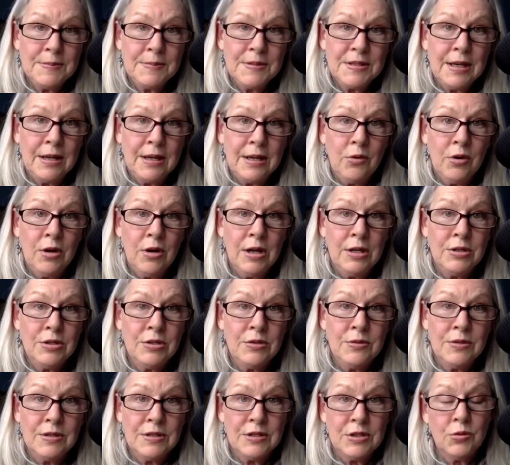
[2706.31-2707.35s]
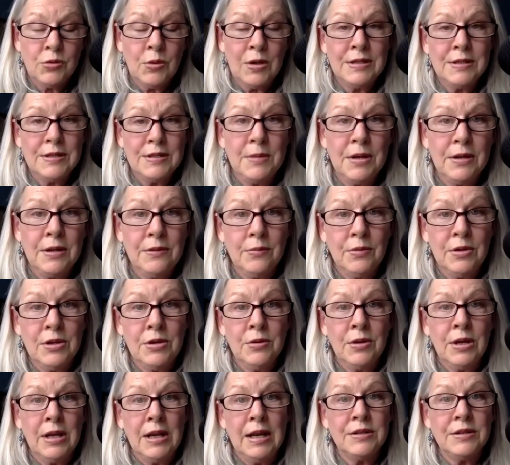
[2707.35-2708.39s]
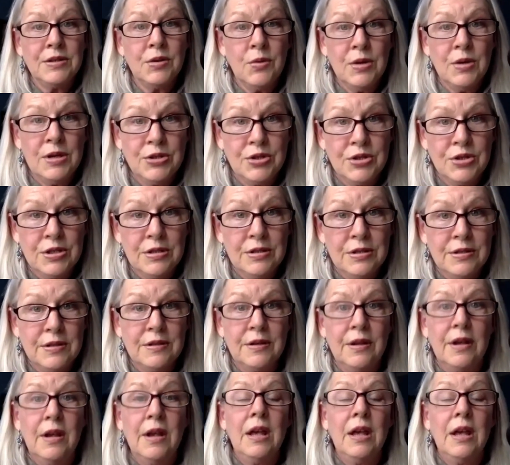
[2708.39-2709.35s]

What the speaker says: site where I do this twice a month where you can ask questions.